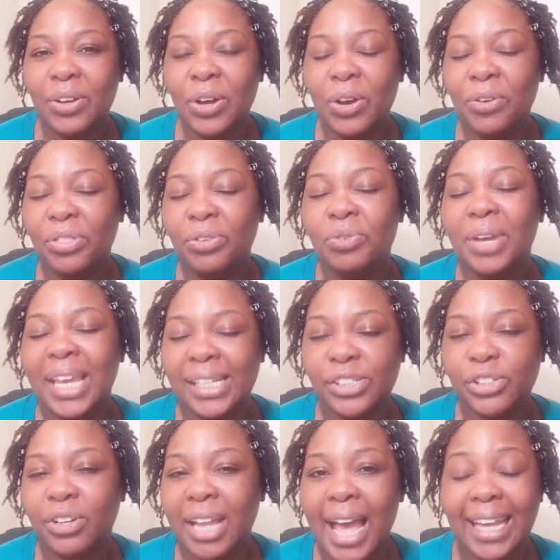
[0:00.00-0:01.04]
go through
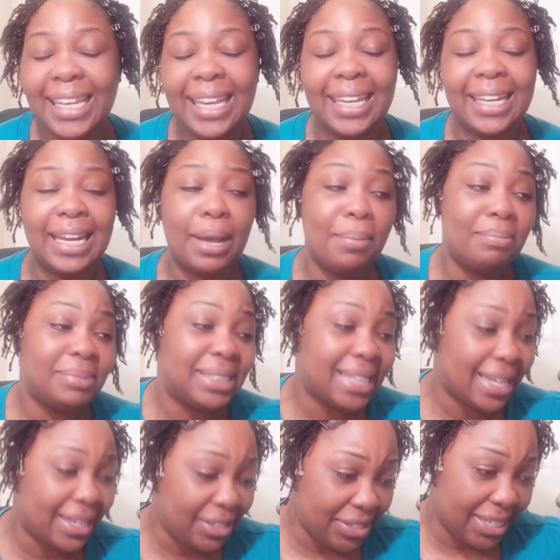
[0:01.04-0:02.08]
interlocking. And I'm
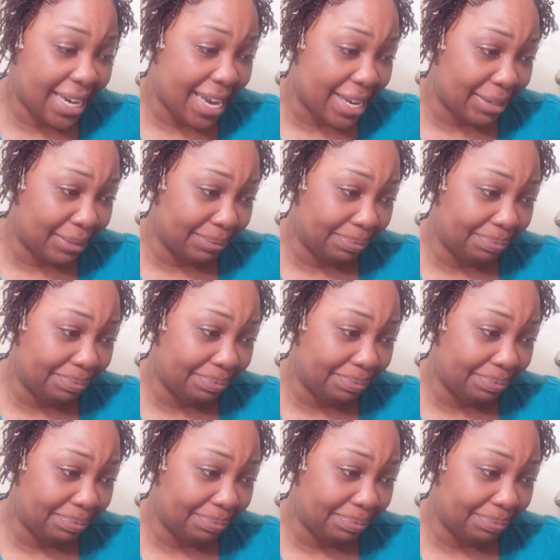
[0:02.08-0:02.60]
telling you now,